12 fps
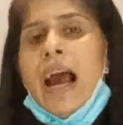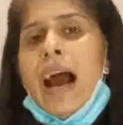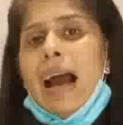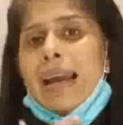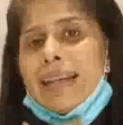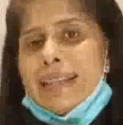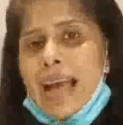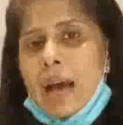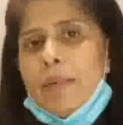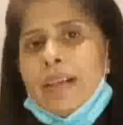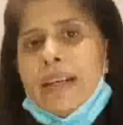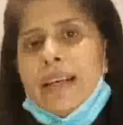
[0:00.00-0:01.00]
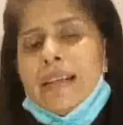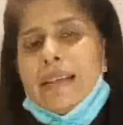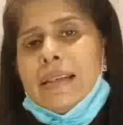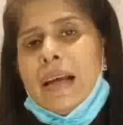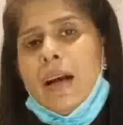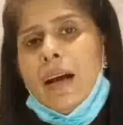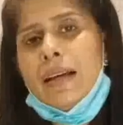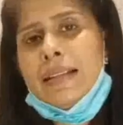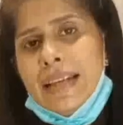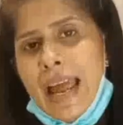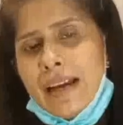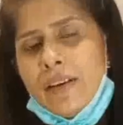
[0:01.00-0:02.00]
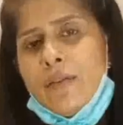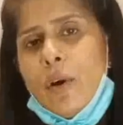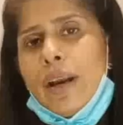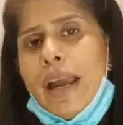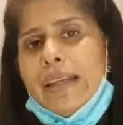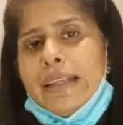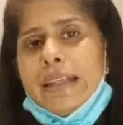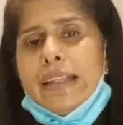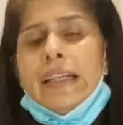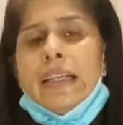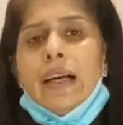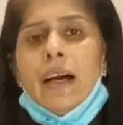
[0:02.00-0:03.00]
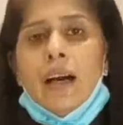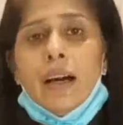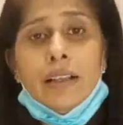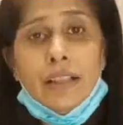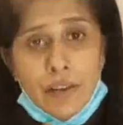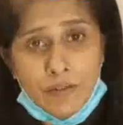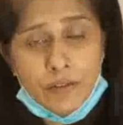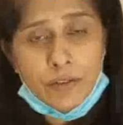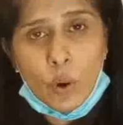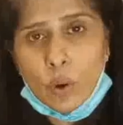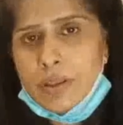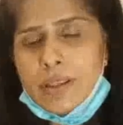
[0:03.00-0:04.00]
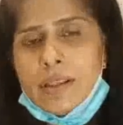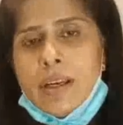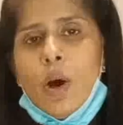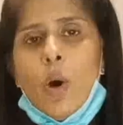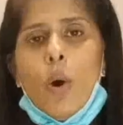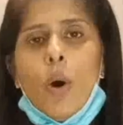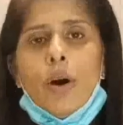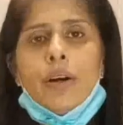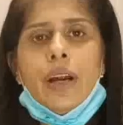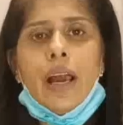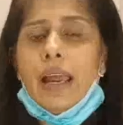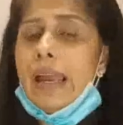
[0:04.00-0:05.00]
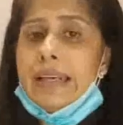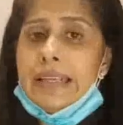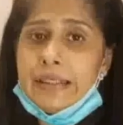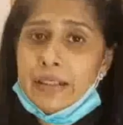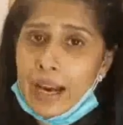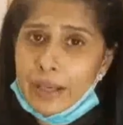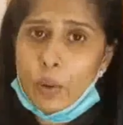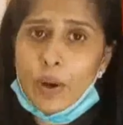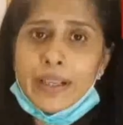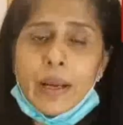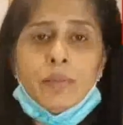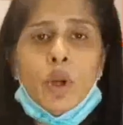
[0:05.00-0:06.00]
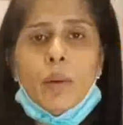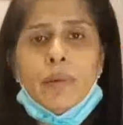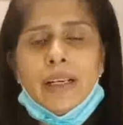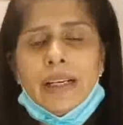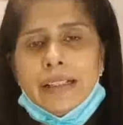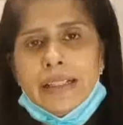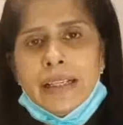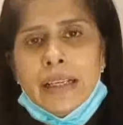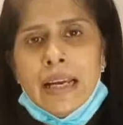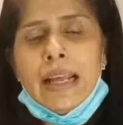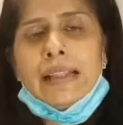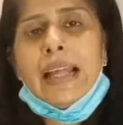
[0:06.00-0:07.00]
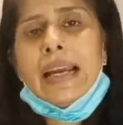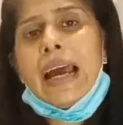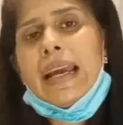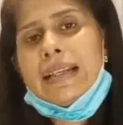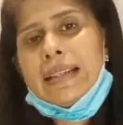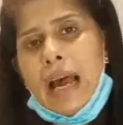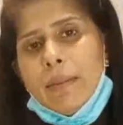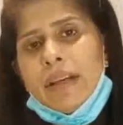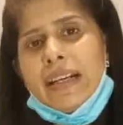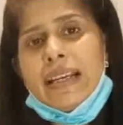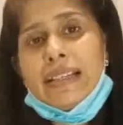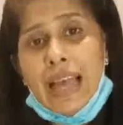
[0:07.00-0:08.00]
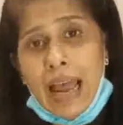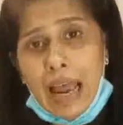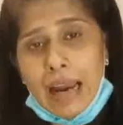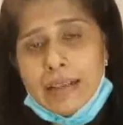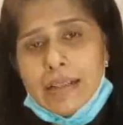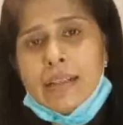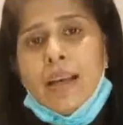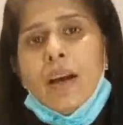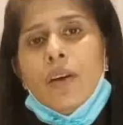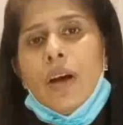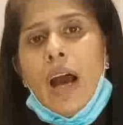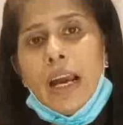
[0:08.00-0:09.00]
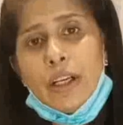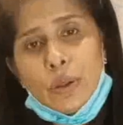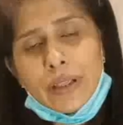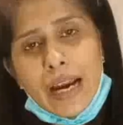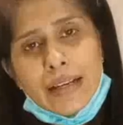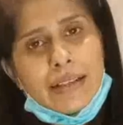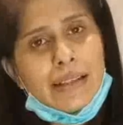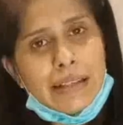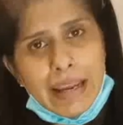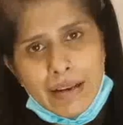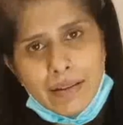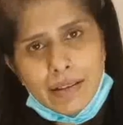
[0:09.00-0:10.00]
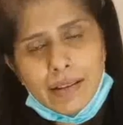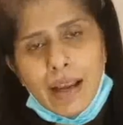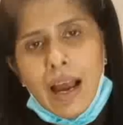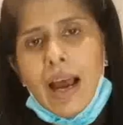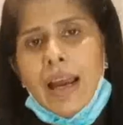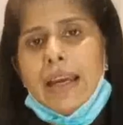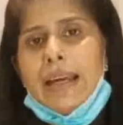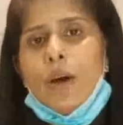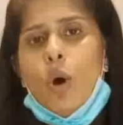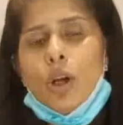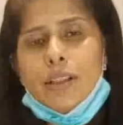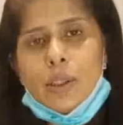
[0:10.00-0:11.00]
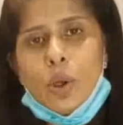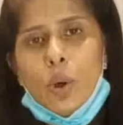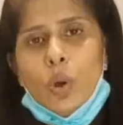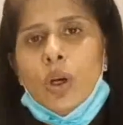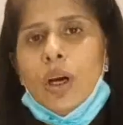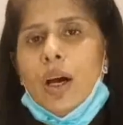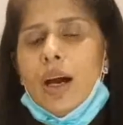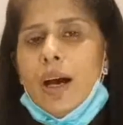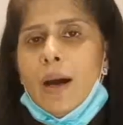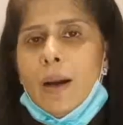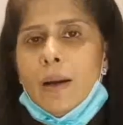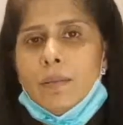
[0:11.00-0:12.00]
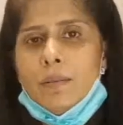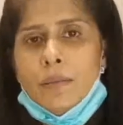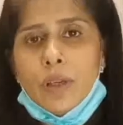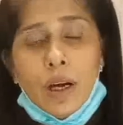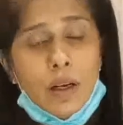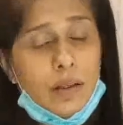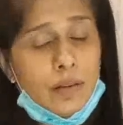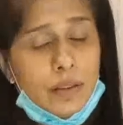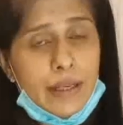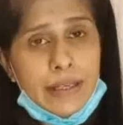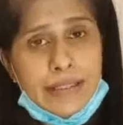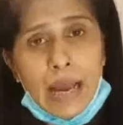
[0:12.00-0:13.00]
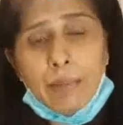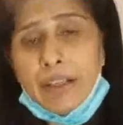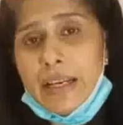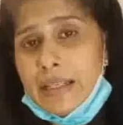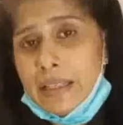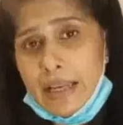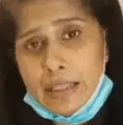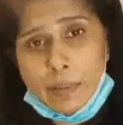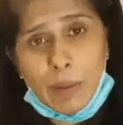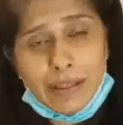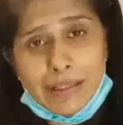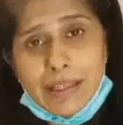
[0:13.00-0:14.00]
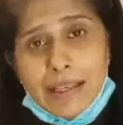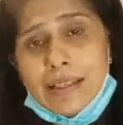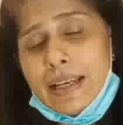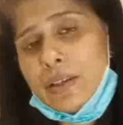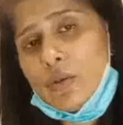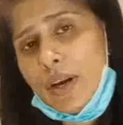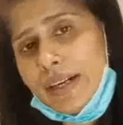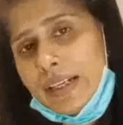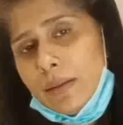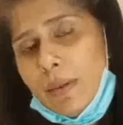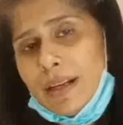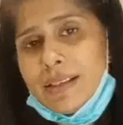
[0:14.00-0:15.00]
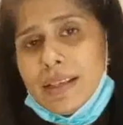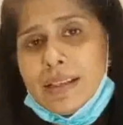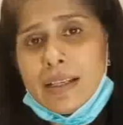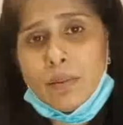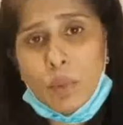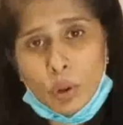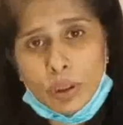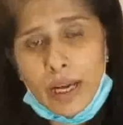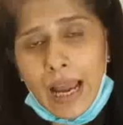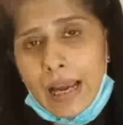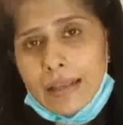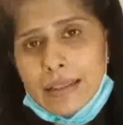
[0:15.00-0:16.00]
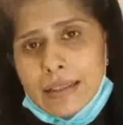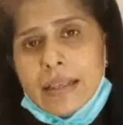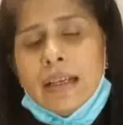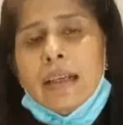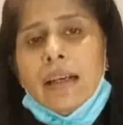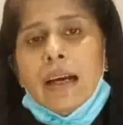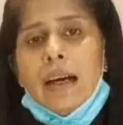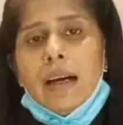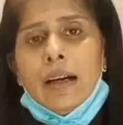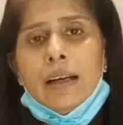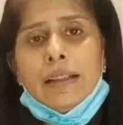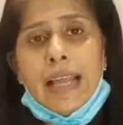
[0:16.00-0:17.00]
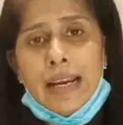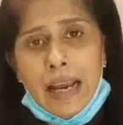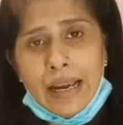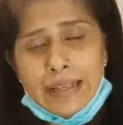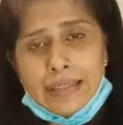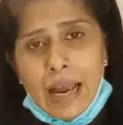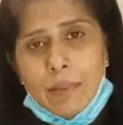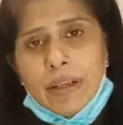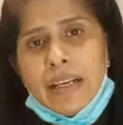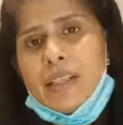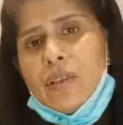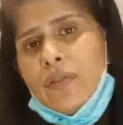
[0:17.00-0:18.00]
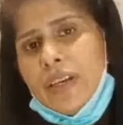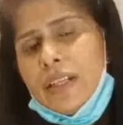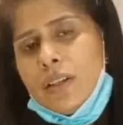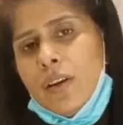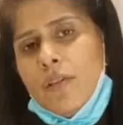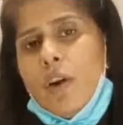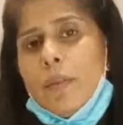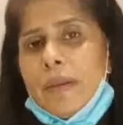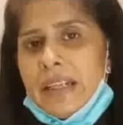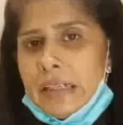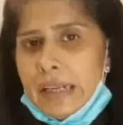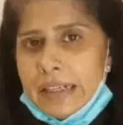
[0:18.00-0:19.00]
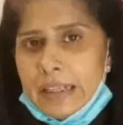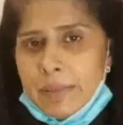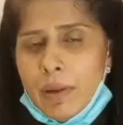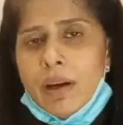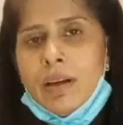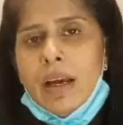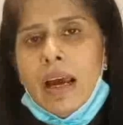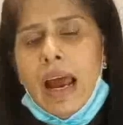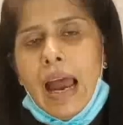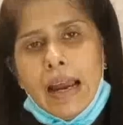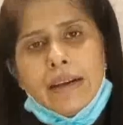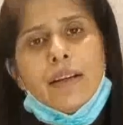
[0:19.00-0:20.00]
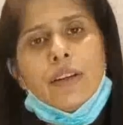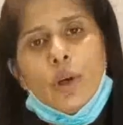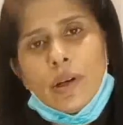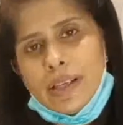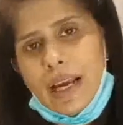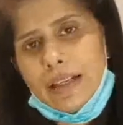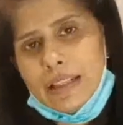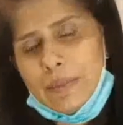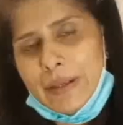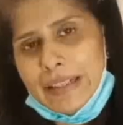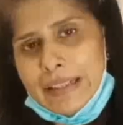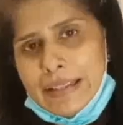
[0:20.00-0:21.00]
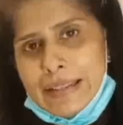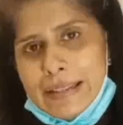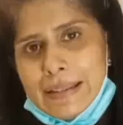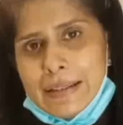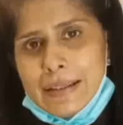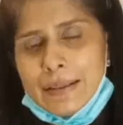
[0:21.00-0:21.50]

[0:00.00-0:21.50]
I examined his uh, neck for any uh, lymph nodes or any thyroid abnormality. Then I examined his hands I looked at his nails. I also um, uh, examined his, his pulses, his radial pulses in both the hands. Uh, then I examined his feet for pedal edema and dorsalis pedis.